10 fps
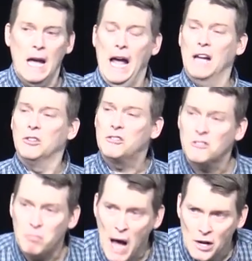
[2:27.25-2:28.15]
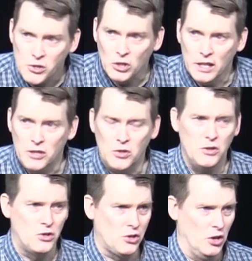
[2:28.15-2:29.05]
And especially to
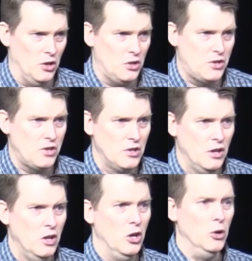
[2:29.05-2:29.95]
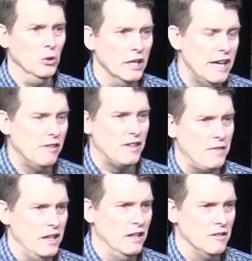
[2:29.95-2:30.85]
the church, who lives
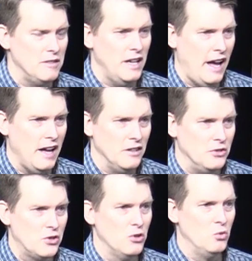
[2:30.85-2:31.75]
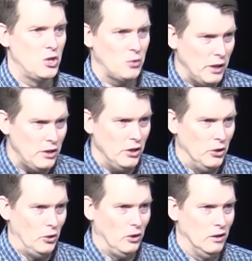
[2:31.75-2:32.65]
at the end of the age? Which we
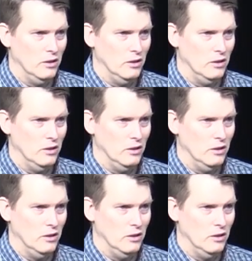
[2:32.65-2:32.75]
do.